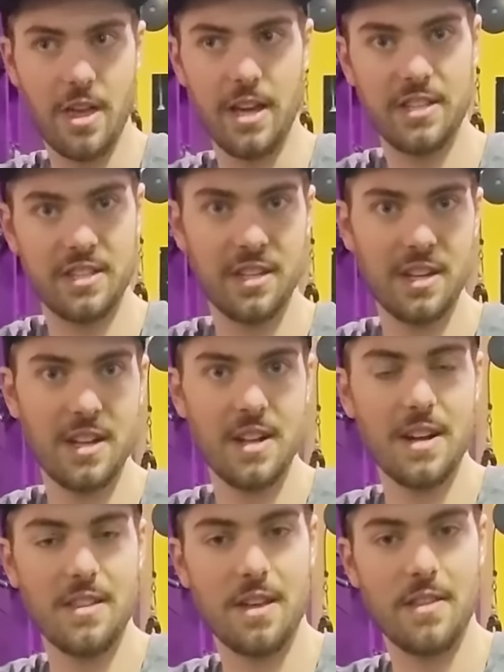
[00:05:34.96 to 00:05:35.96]
the
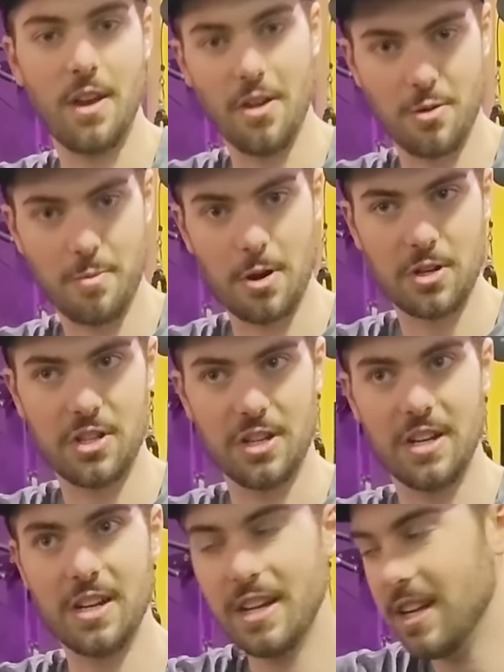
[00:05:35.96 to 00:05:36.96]
pre-PCT experiences that I
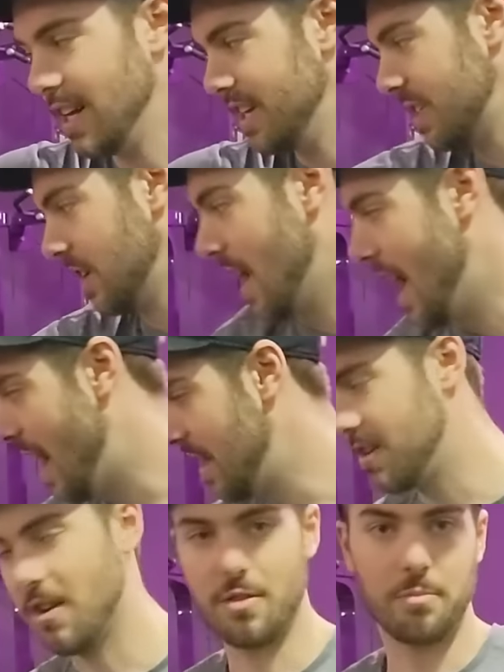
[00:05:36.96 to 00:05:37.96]
had. But before